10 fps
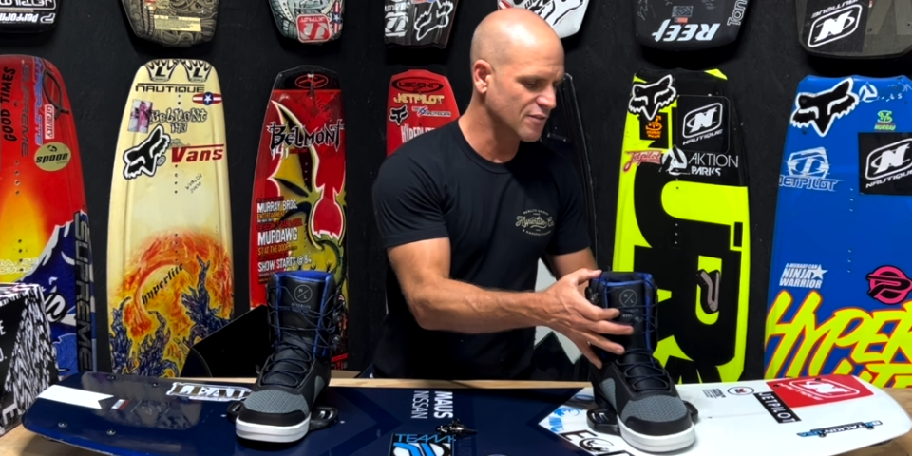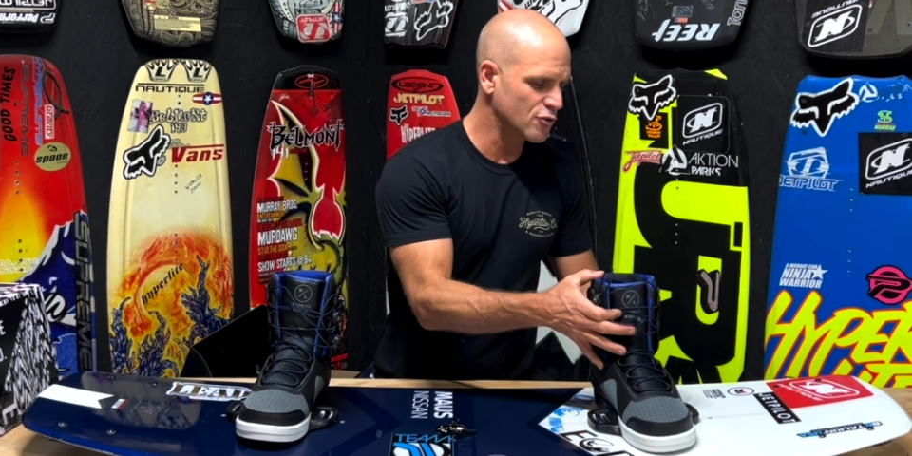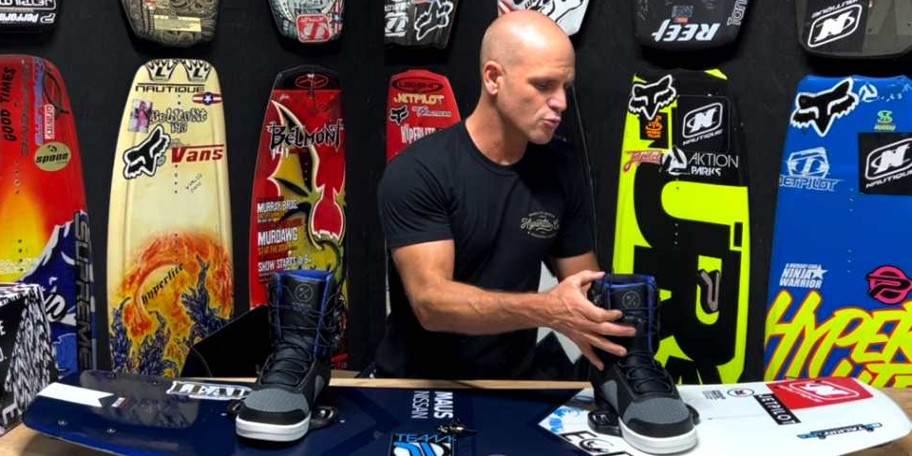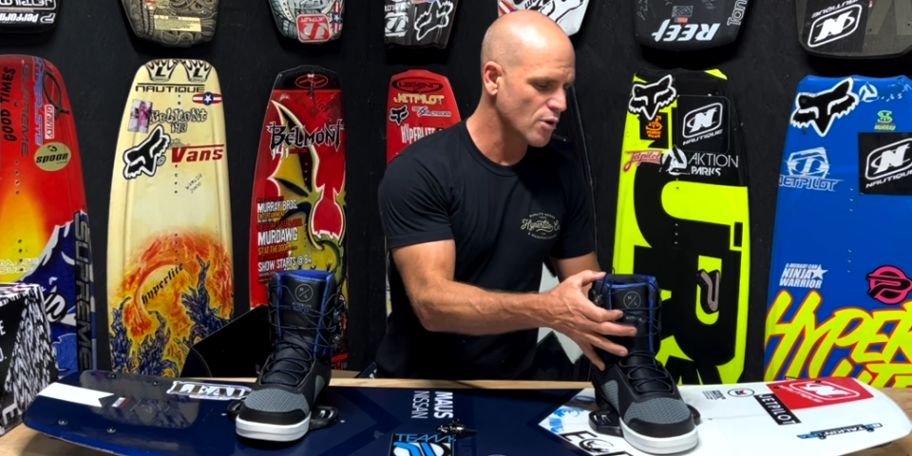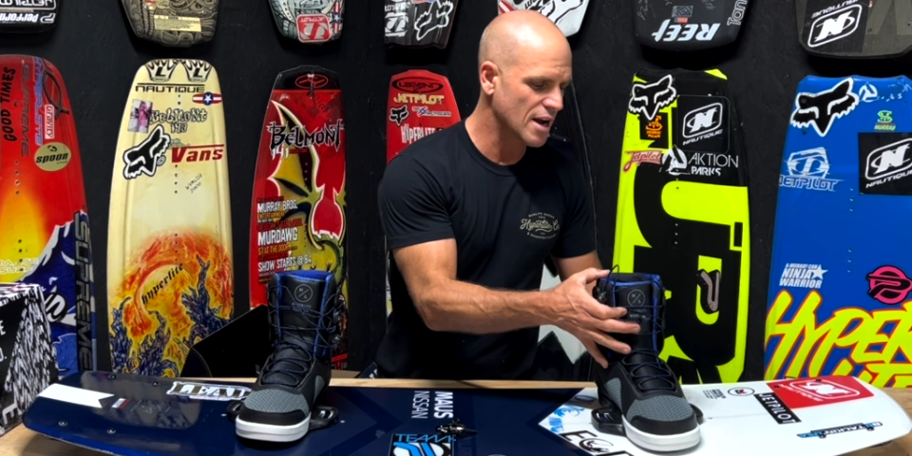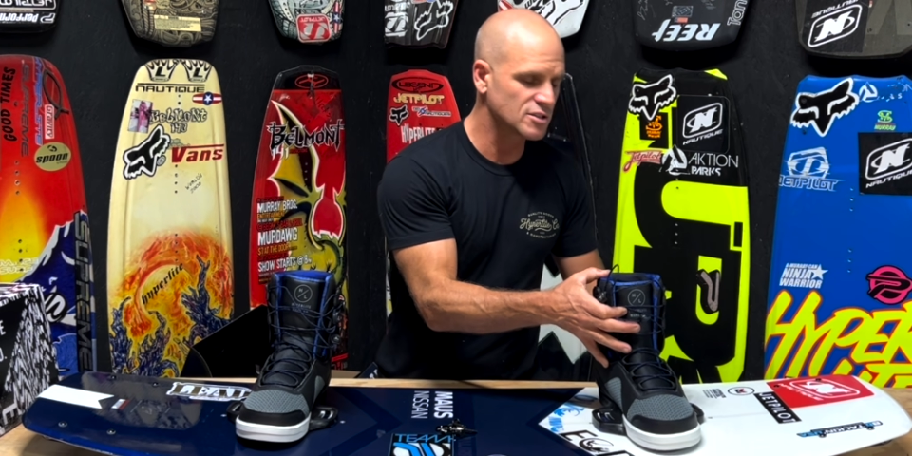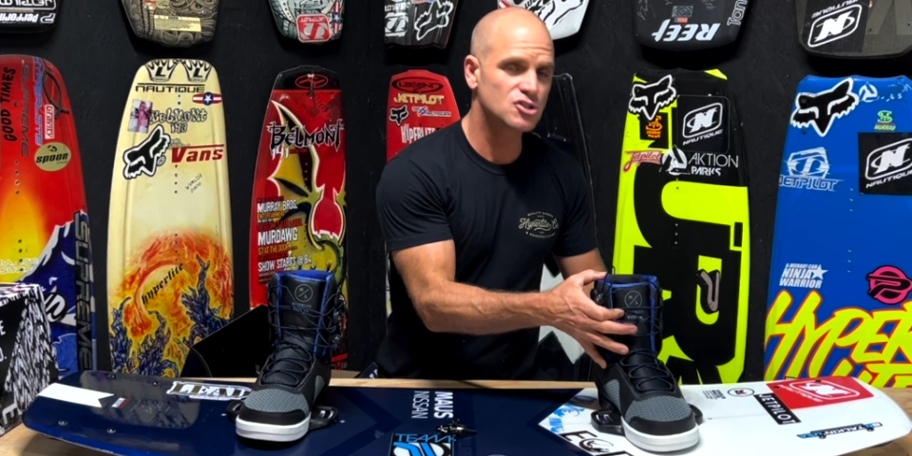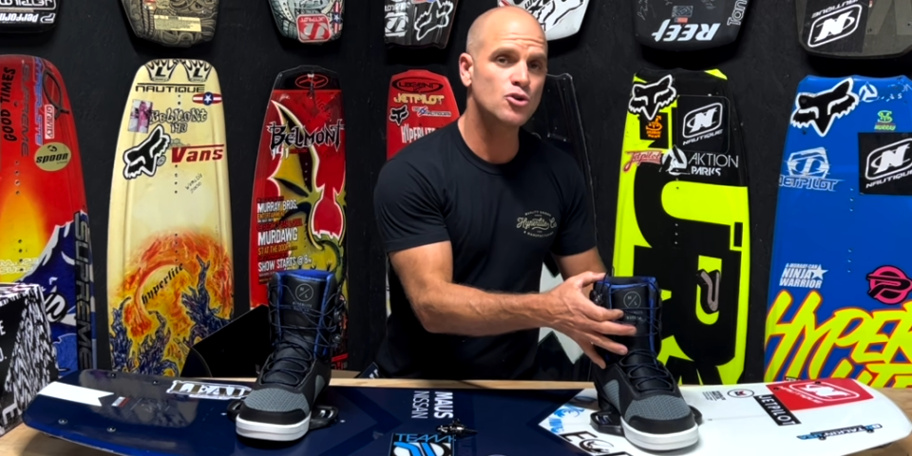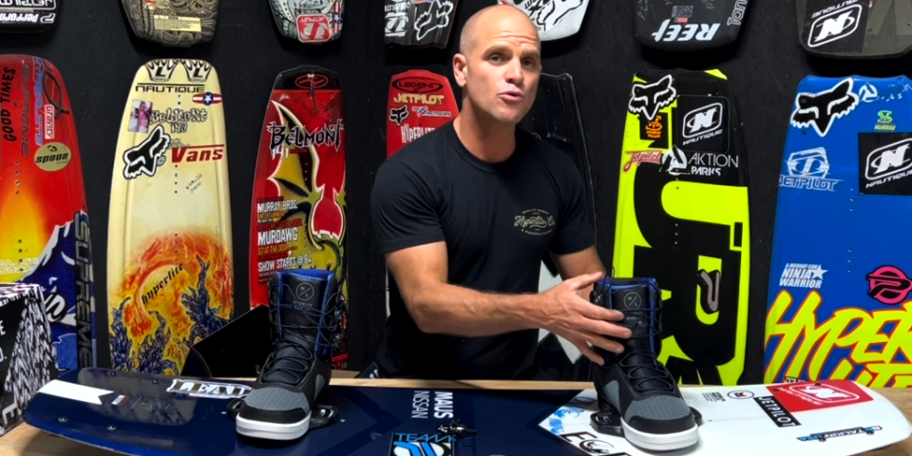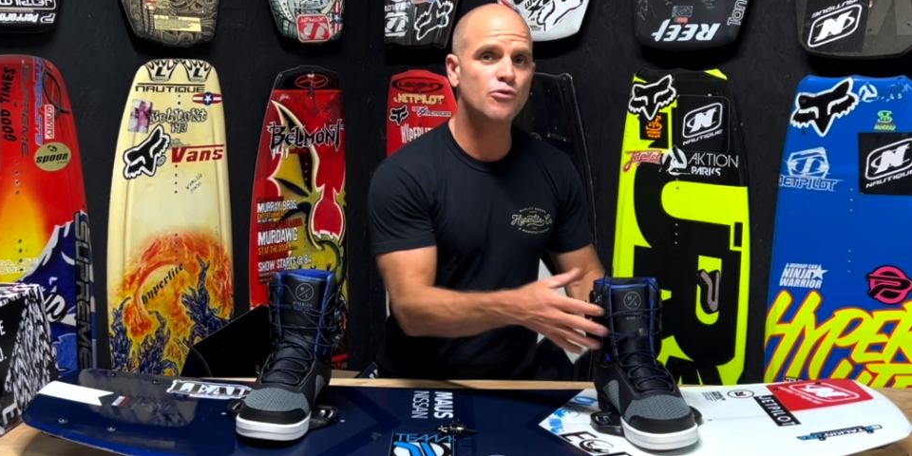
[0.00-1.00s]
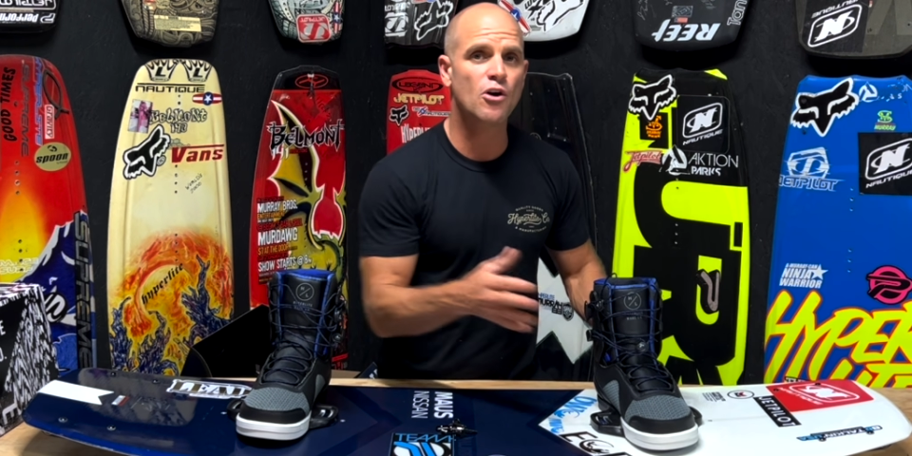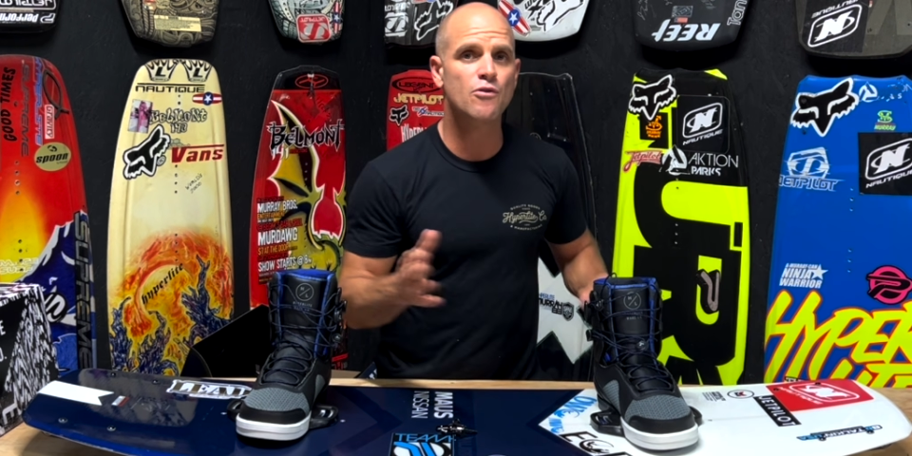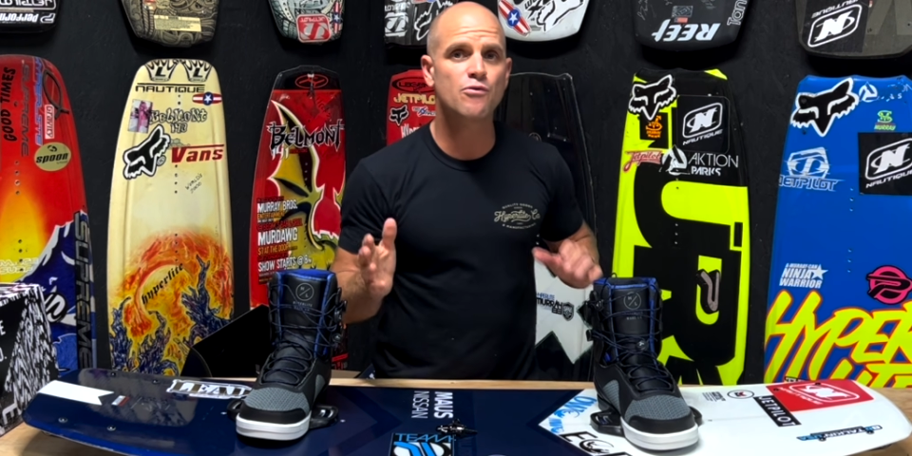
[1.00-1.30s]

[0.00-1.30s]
if you ride too far